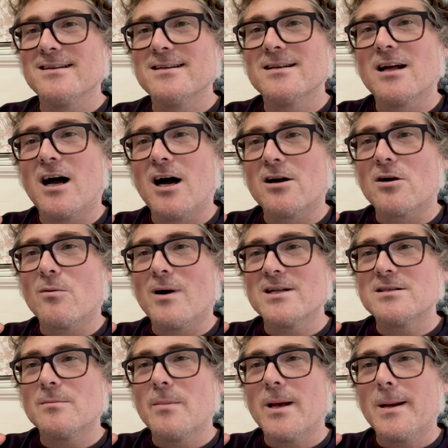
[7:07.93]
in
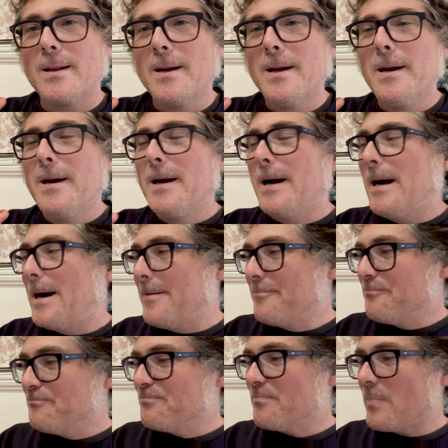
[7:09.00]
Harawata Man.